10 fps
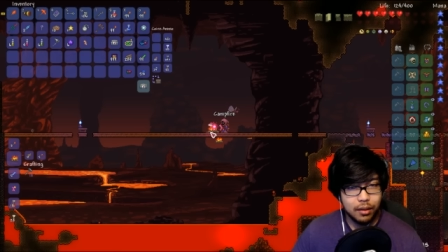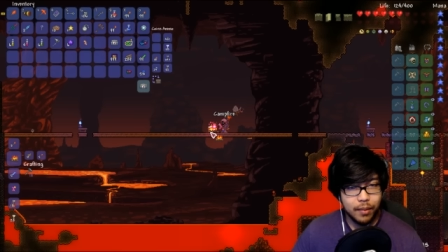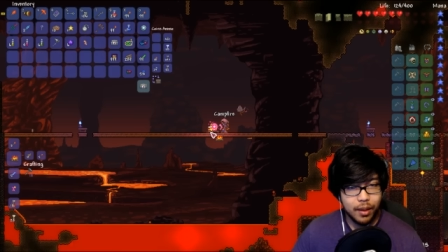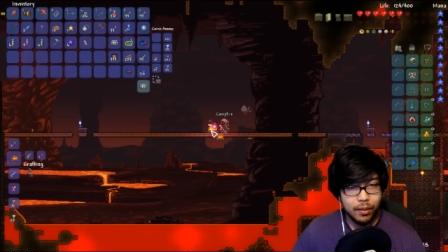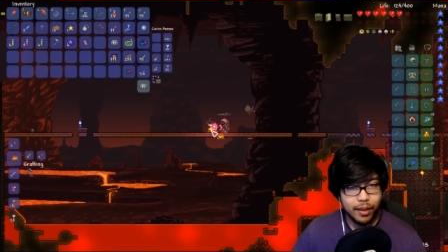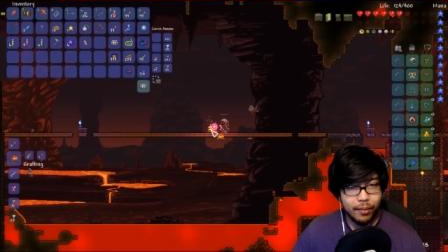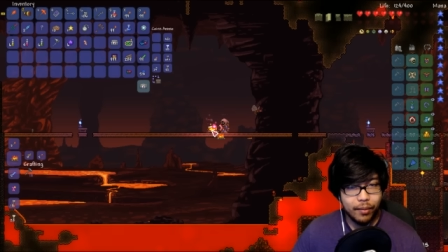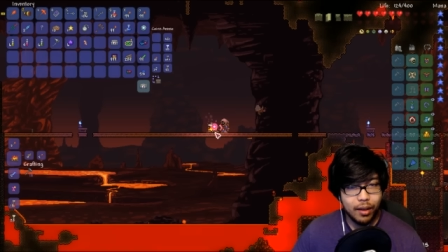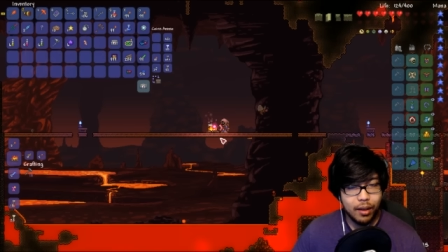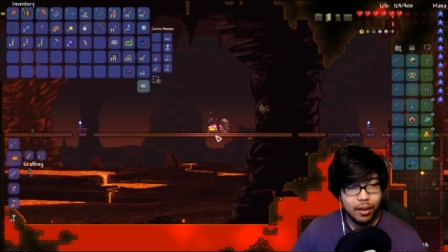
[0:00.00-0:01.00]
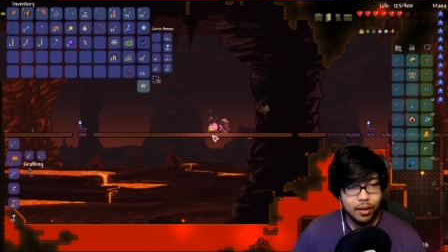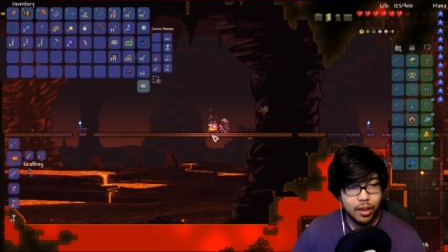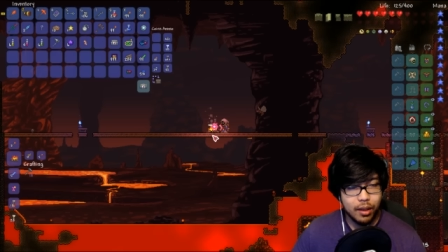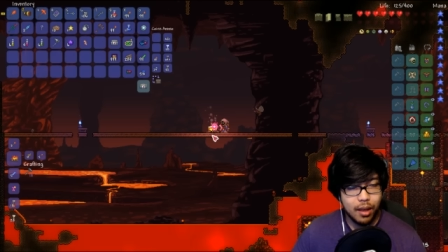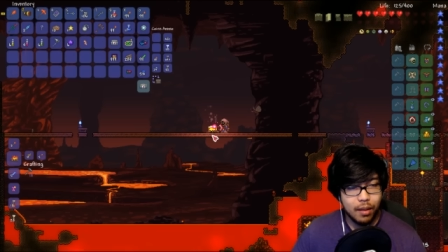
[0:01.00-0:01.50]
one campfire,
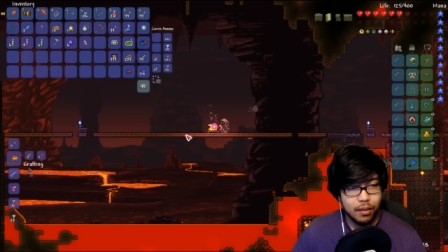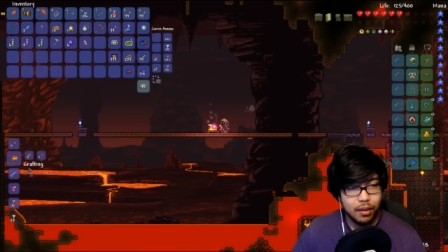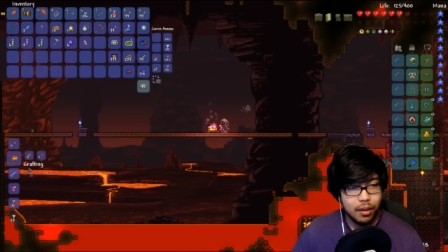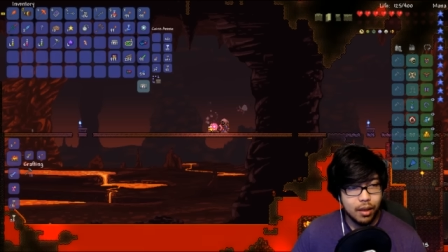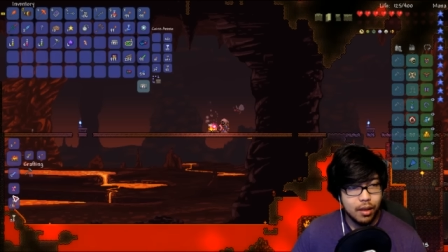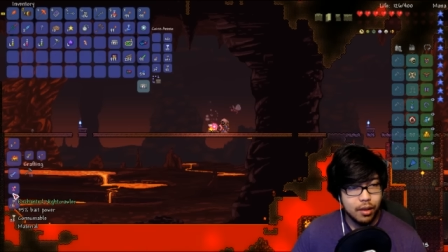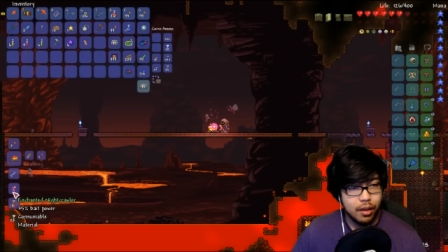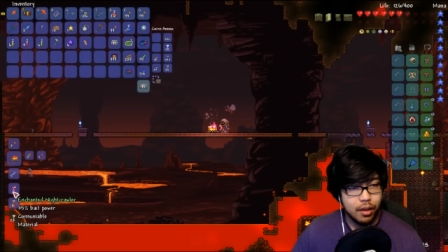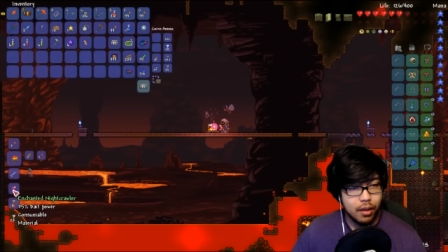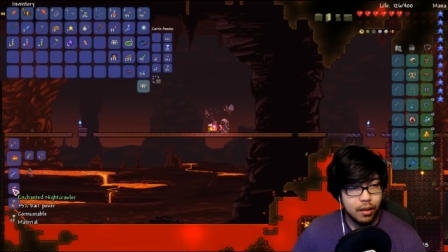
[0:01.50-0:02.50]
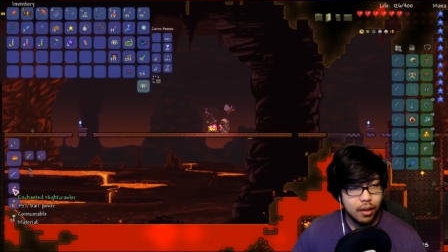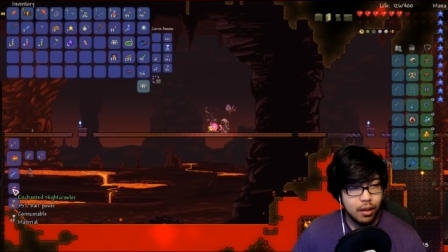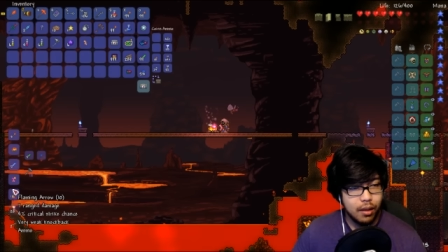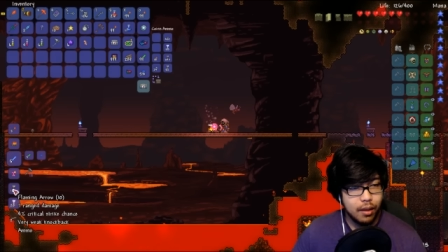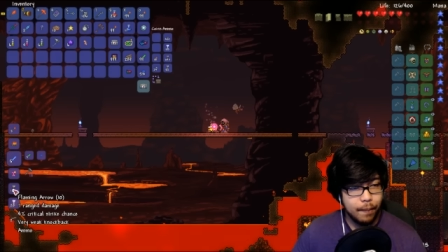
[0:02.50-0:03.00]
chill out. Chill
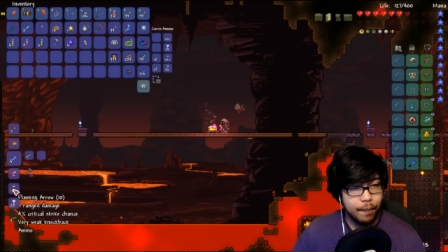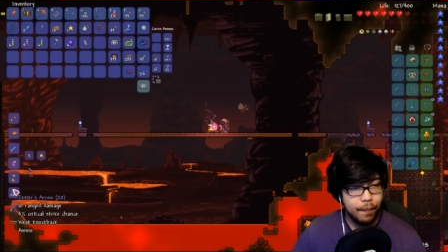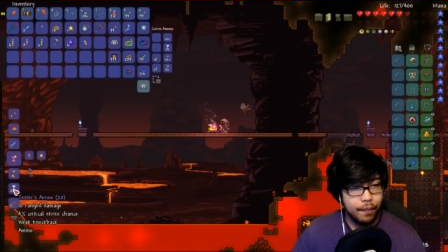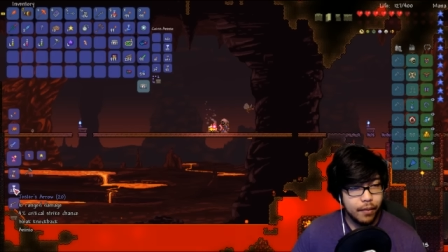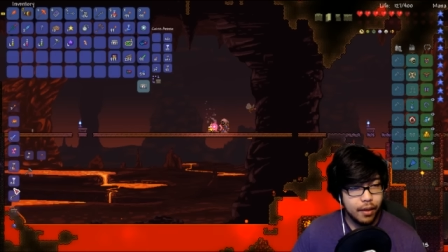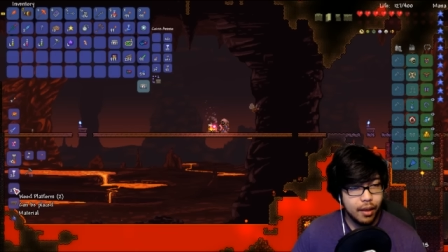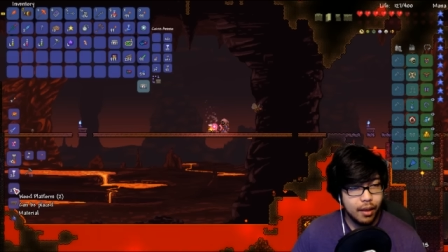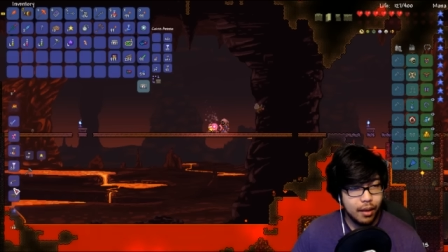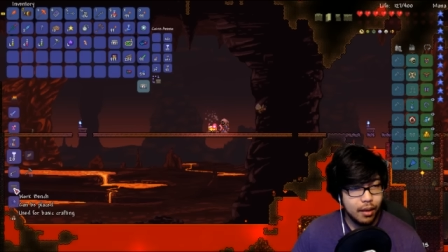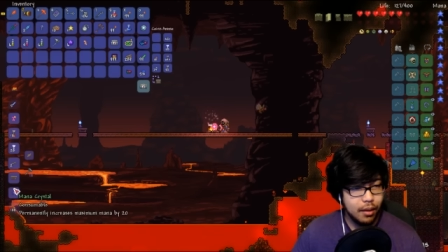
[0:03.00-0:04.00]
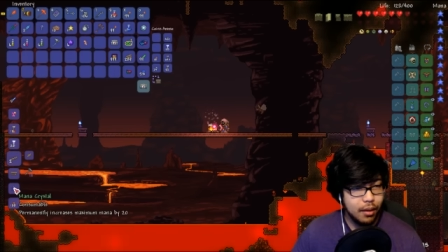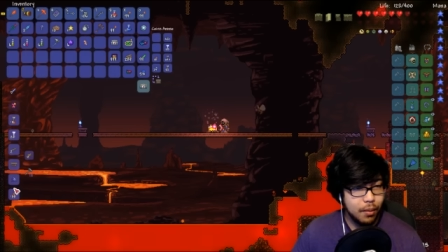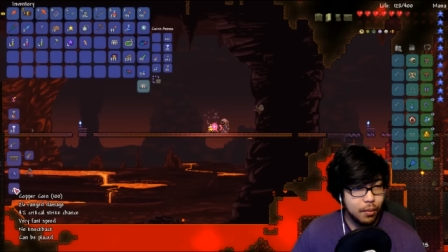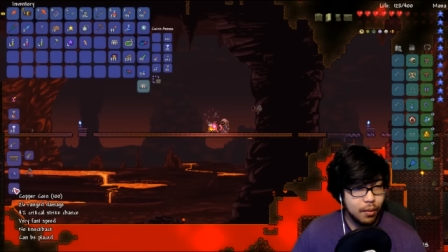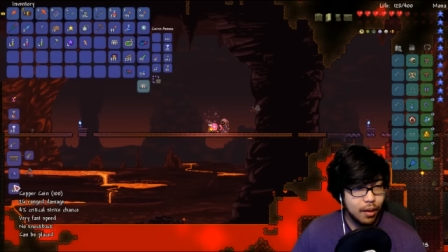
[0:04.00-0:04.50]
on out. Hey yo.
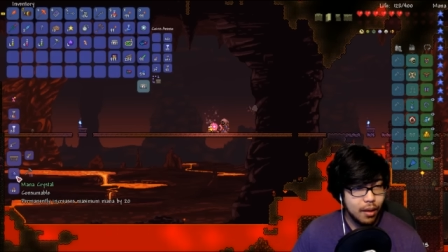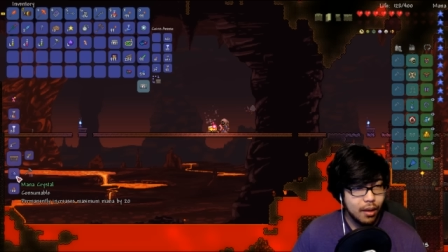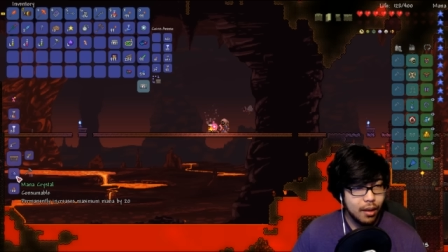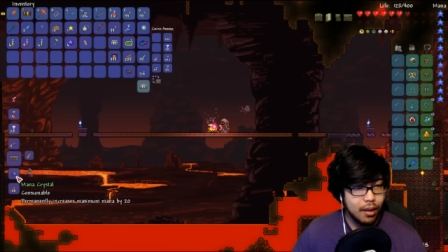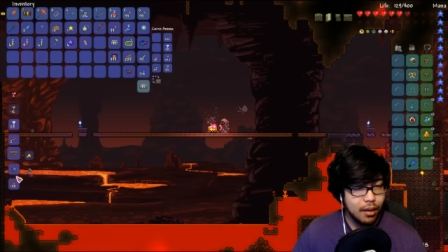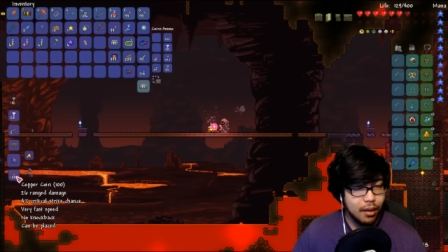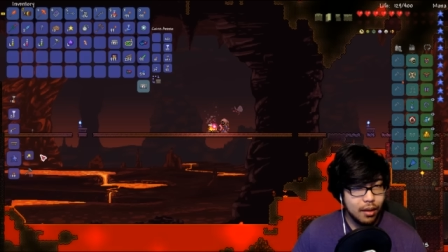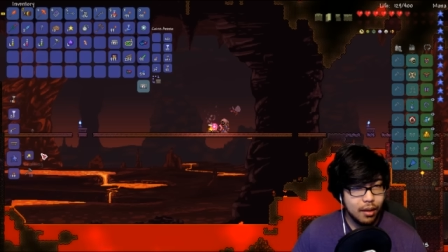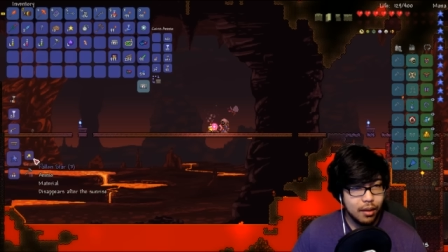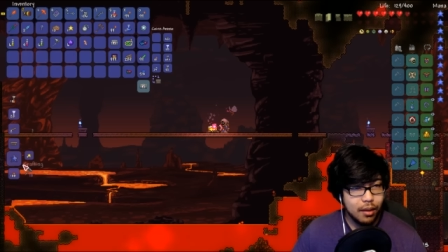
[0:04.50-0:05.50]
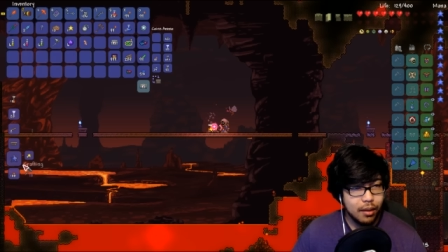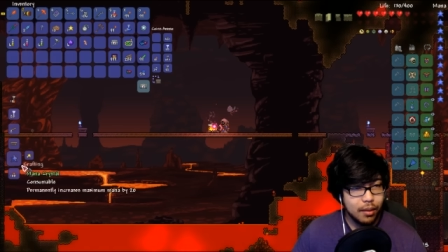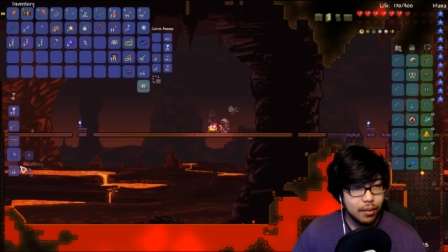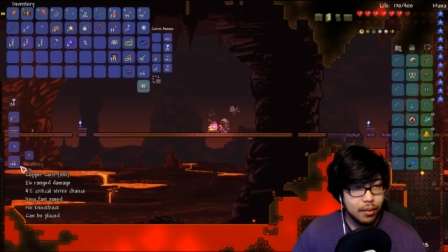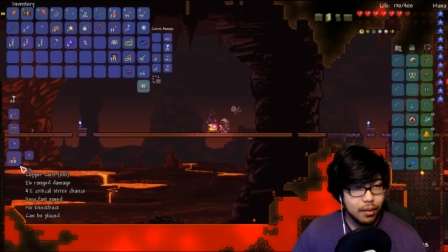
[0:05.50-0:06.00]
Hey yo.
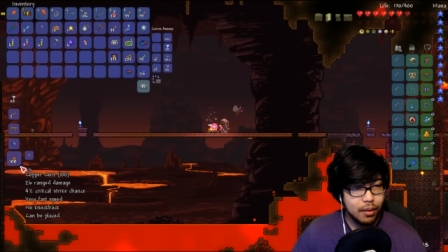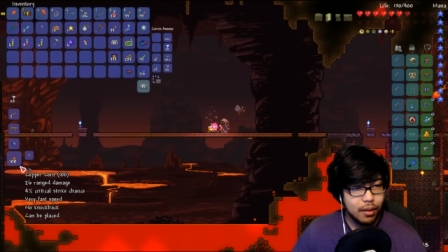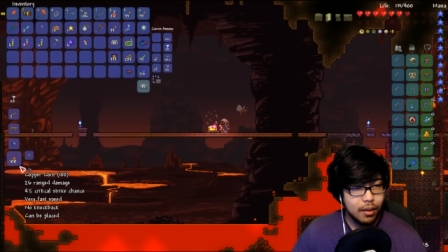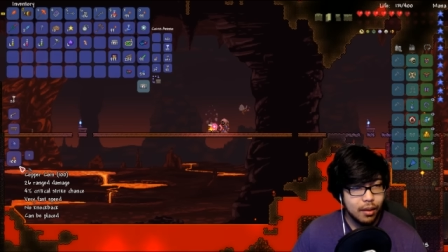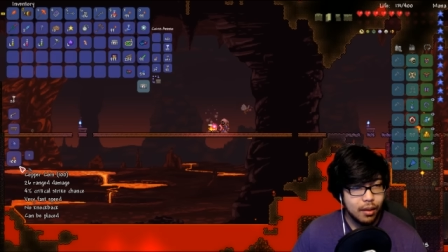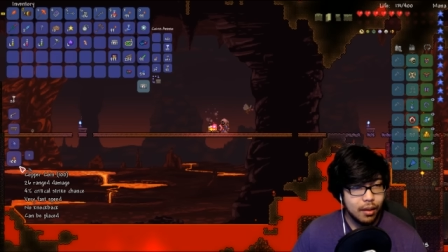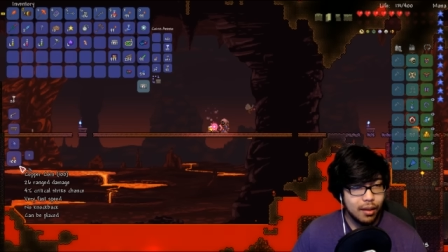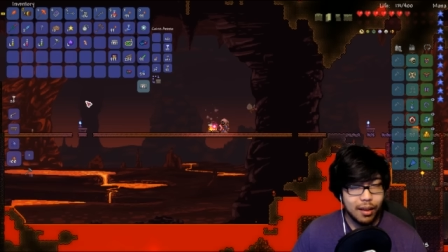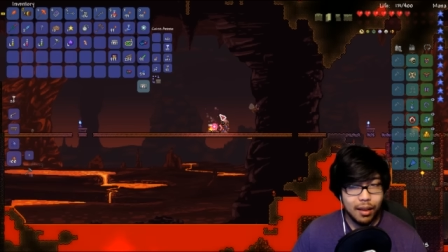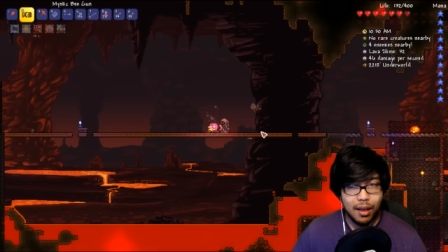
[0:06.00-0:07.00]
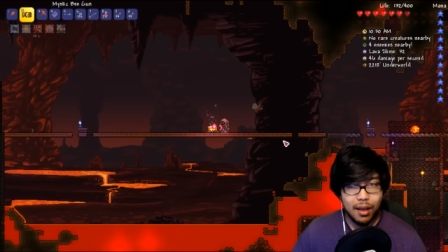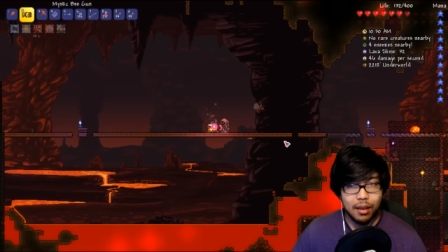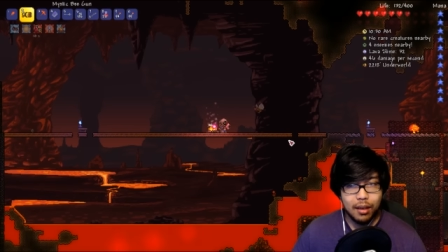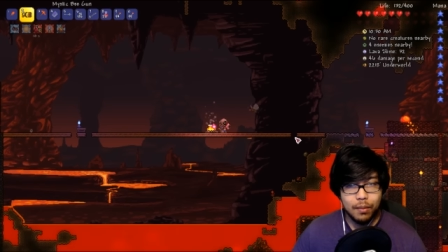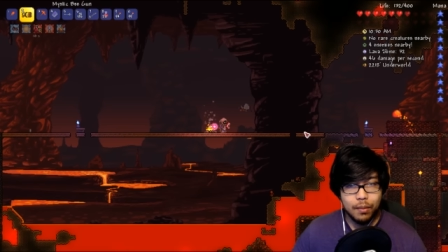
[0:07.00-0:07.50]
And
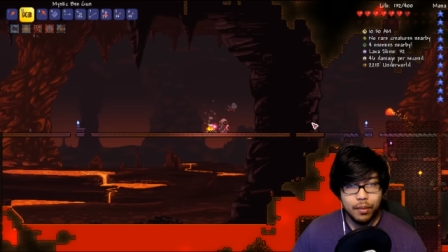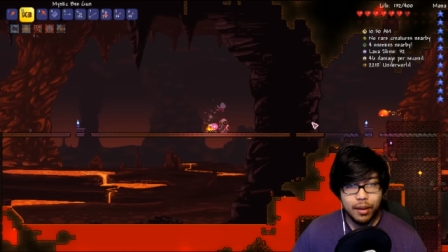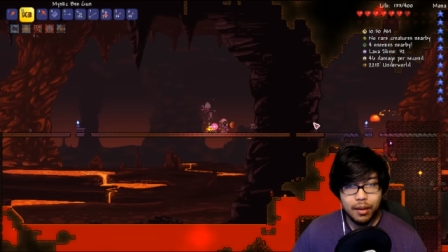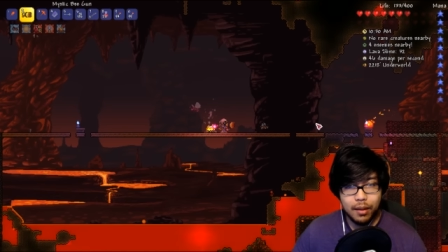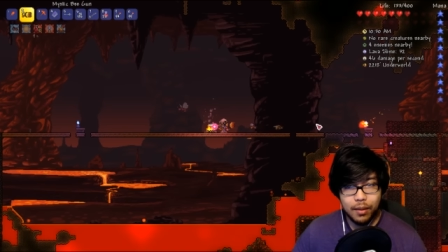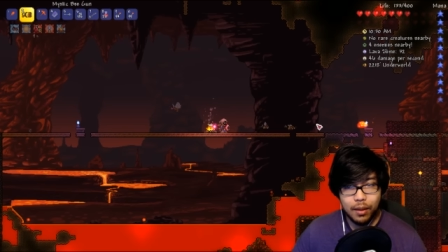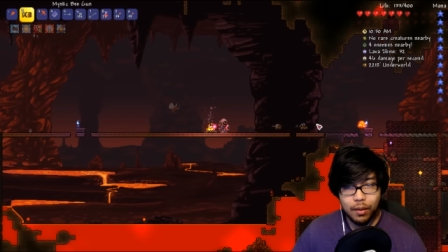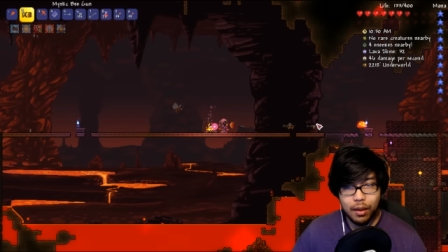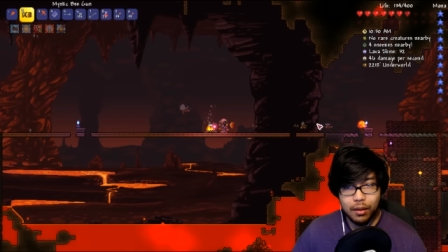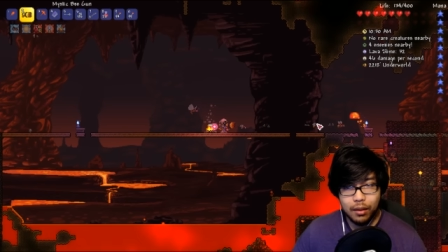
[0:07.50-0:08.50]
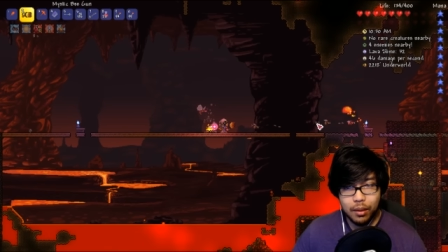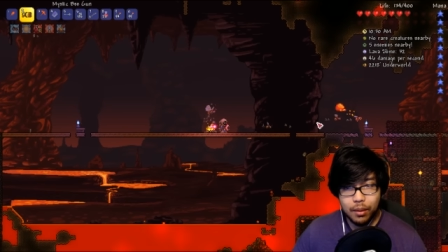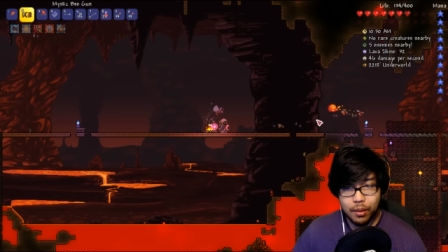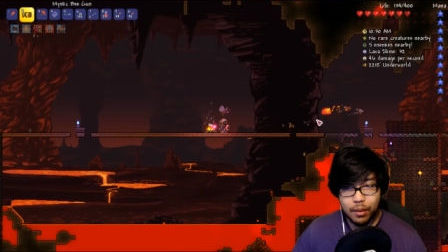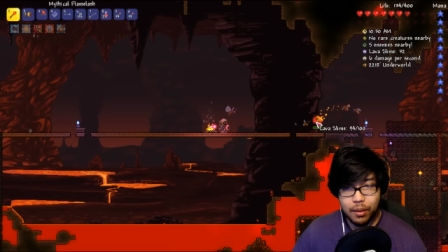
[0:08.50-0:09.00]
daylight, come man, we want to go
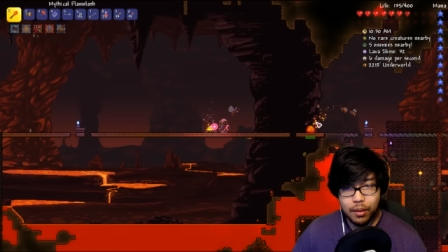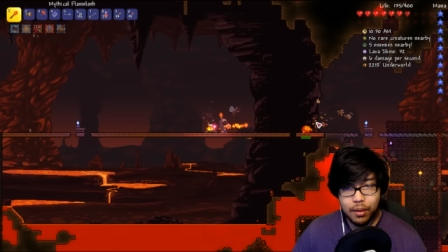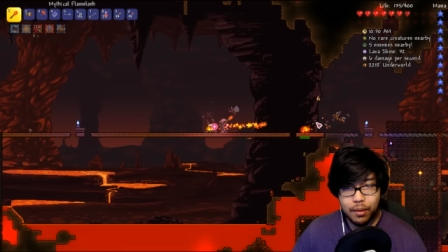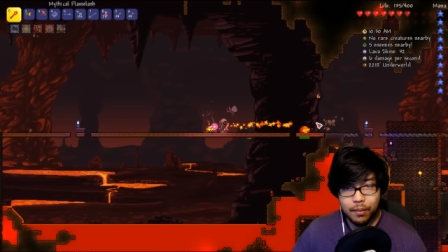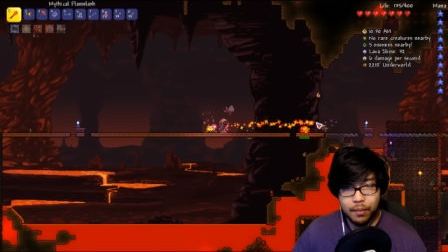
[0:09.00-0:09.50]
home